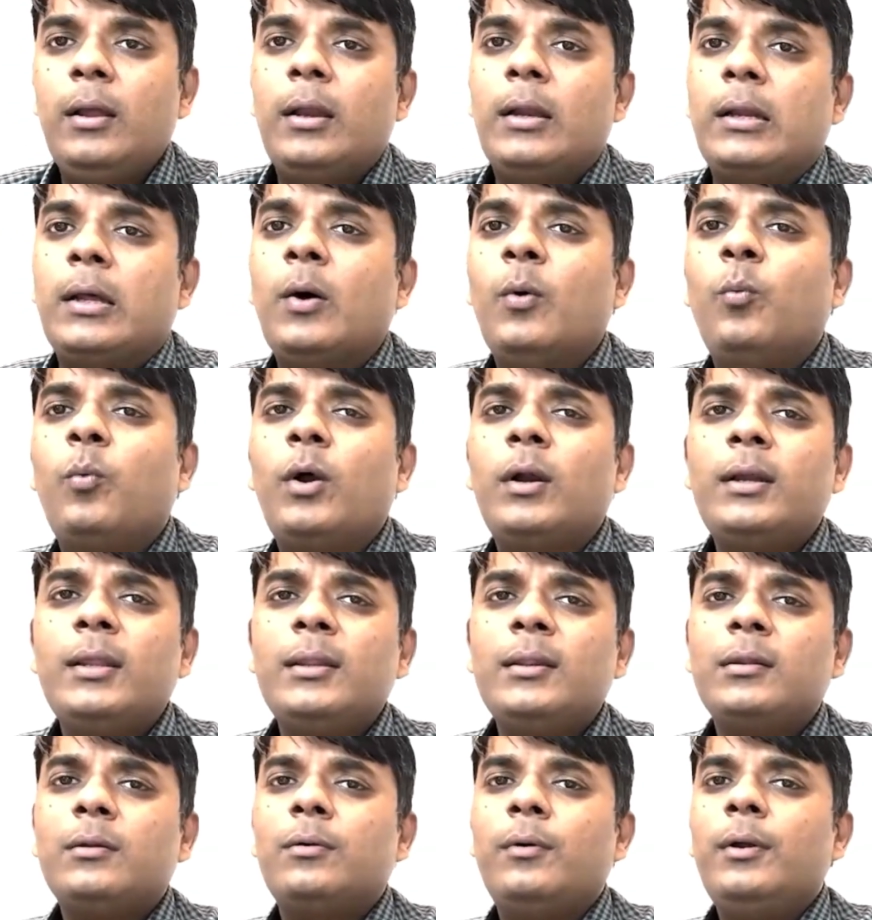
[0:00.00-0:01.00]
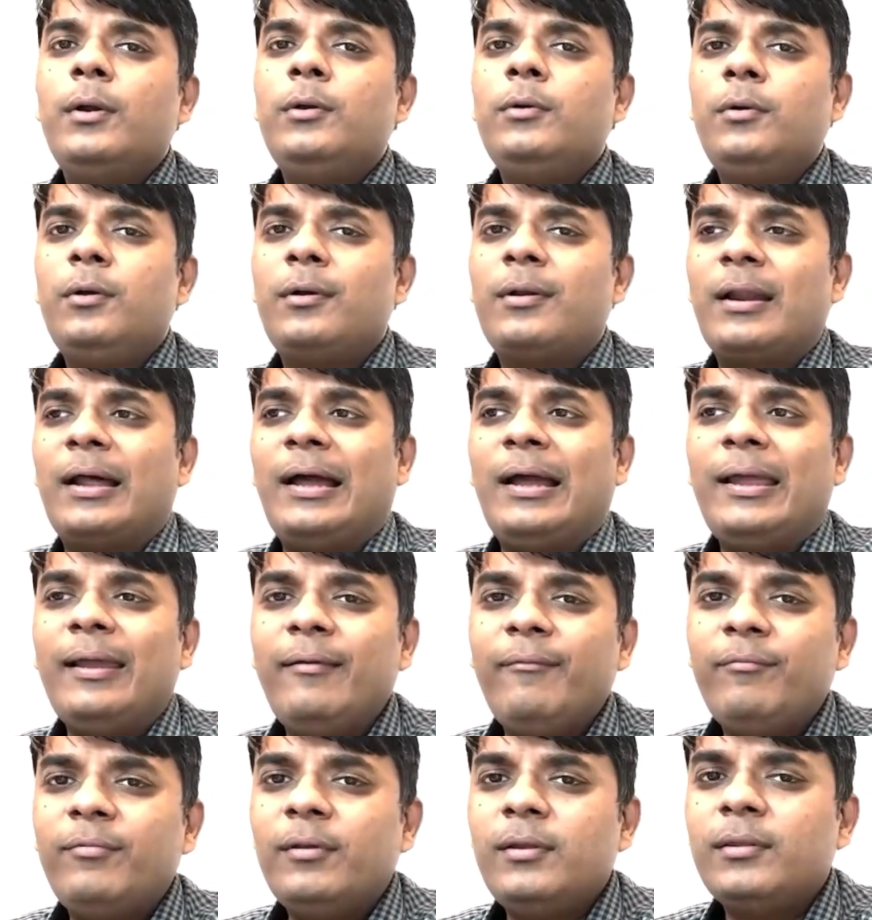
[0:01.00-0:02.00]
Now, what is going to
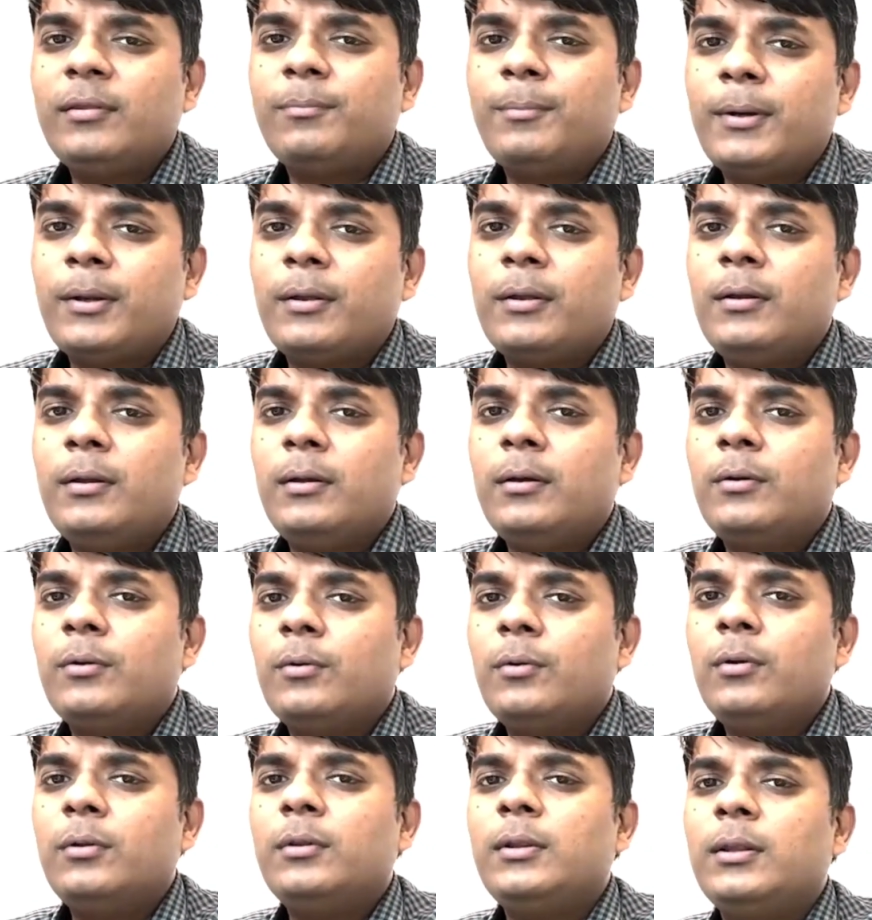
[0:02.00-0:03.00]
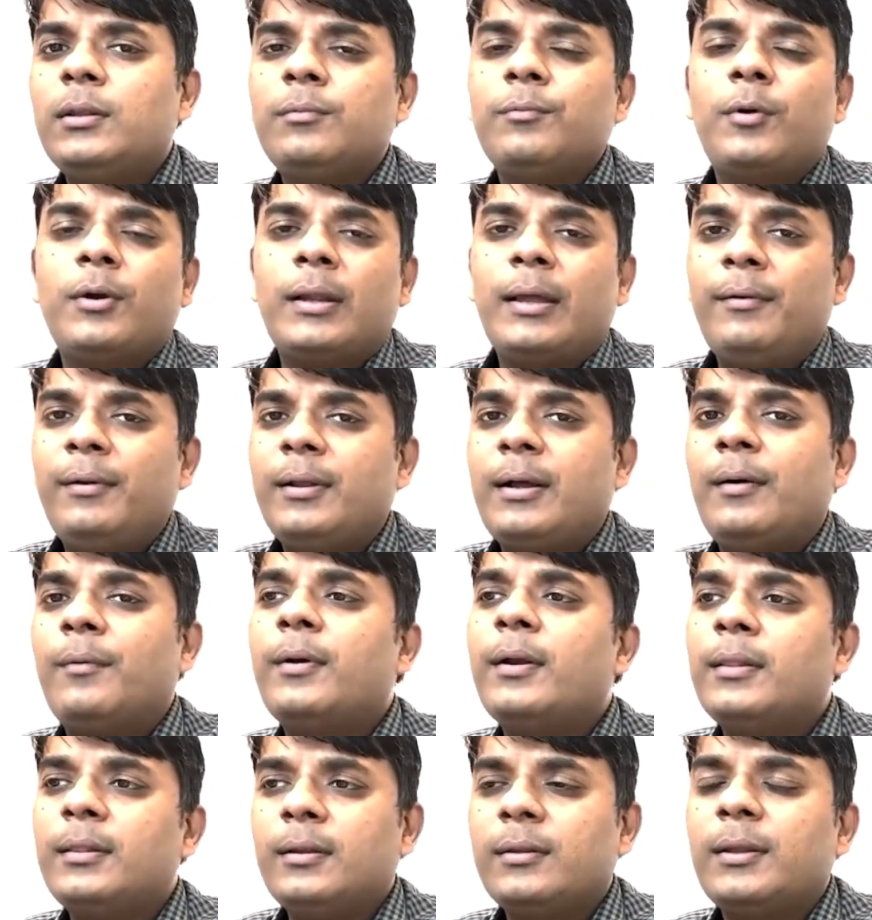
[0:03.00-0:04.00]
drive this particular growth is what I will
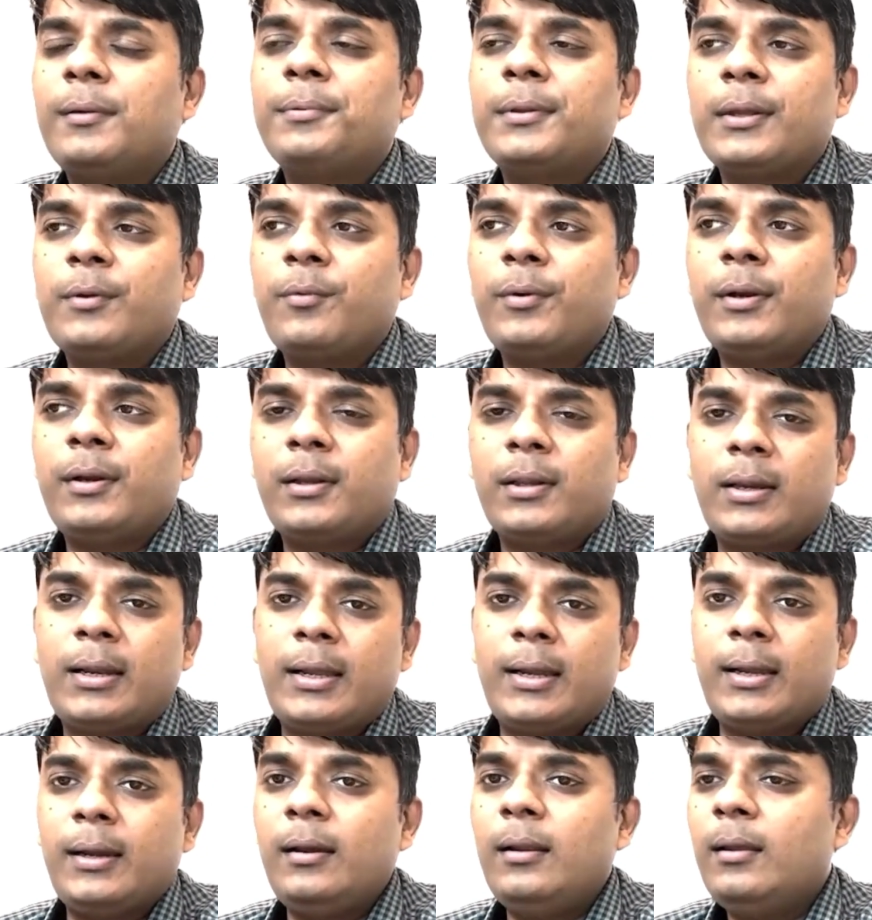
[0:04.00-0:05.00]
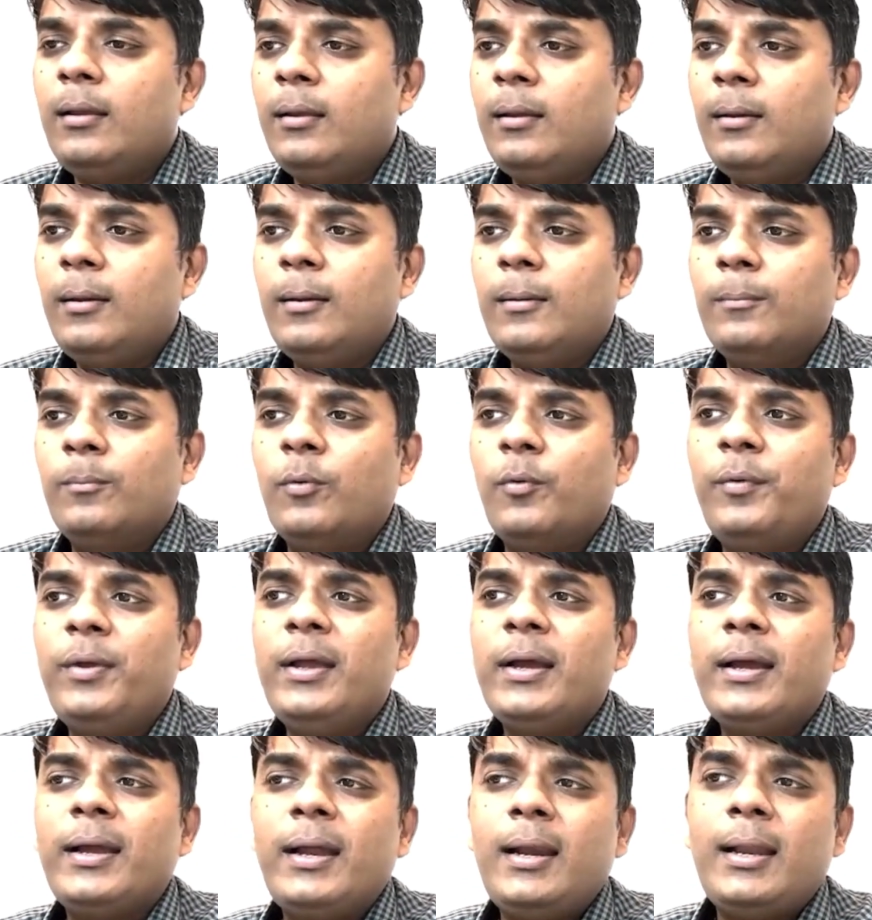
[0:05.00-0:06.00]
cover in the subsequent slide. Moving
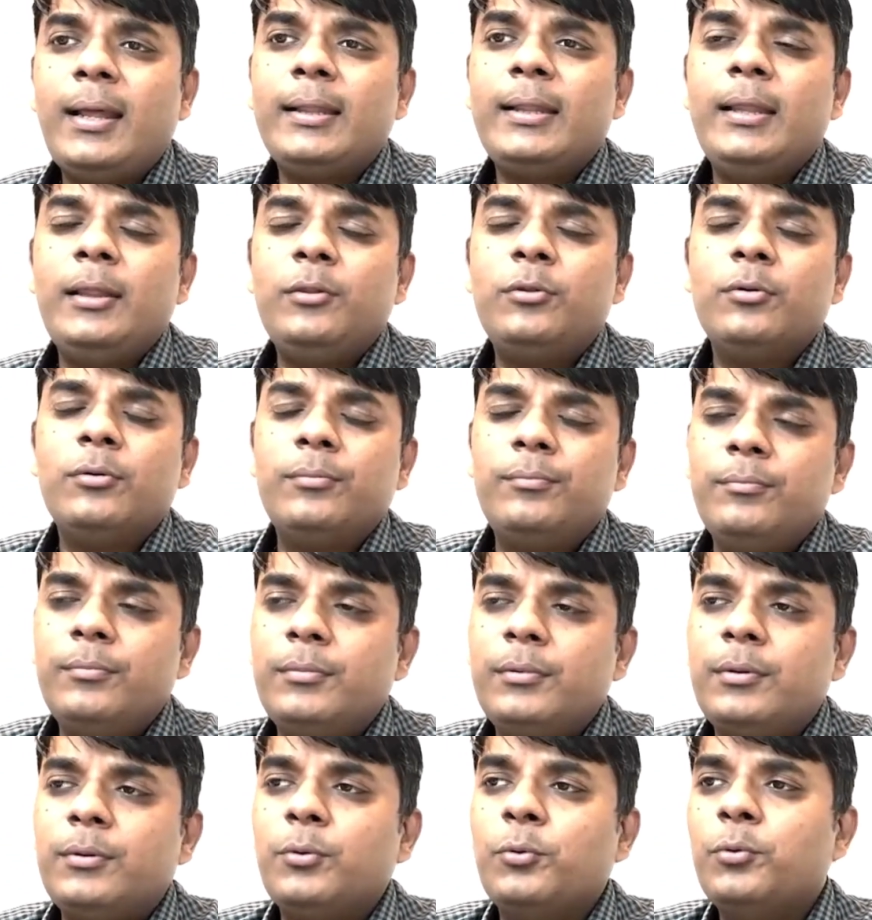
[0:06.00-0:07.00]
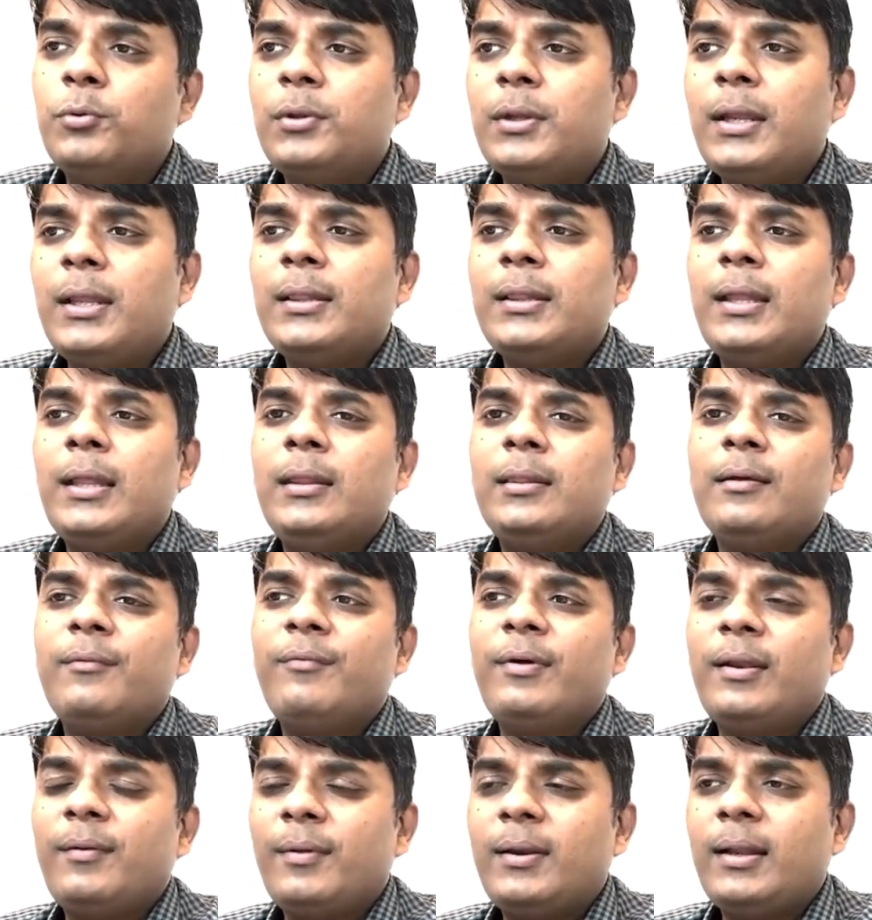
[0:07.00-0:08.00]
ahead, I think so. Two, three things are
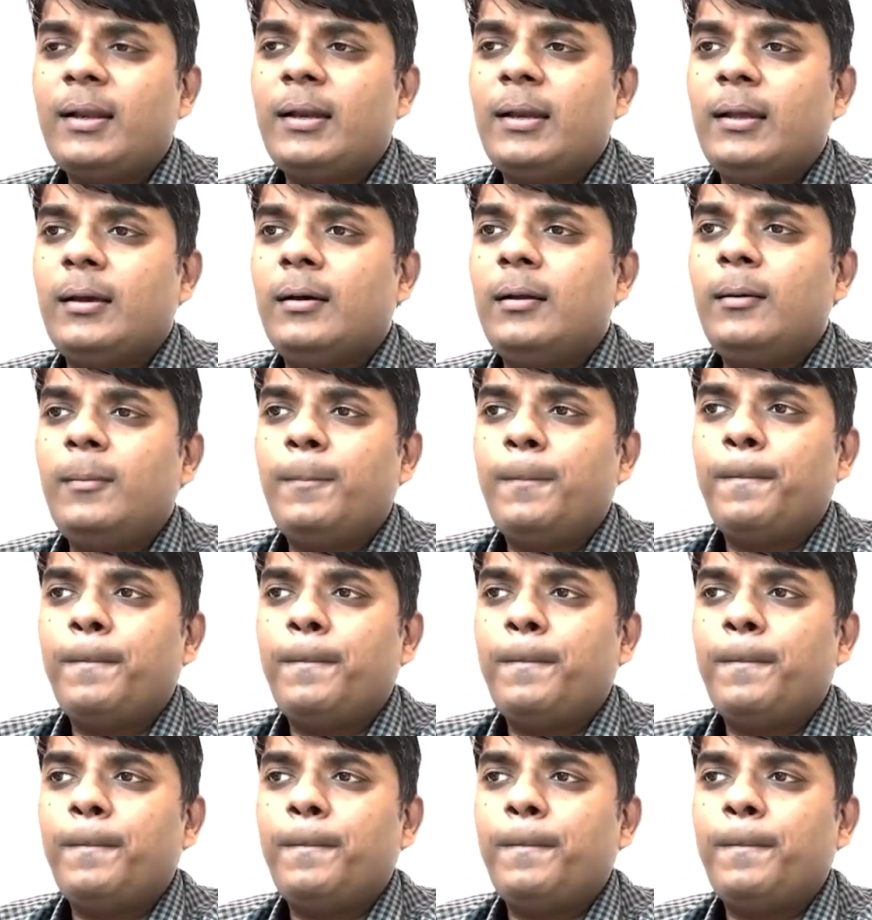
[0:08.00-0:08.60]
very clear.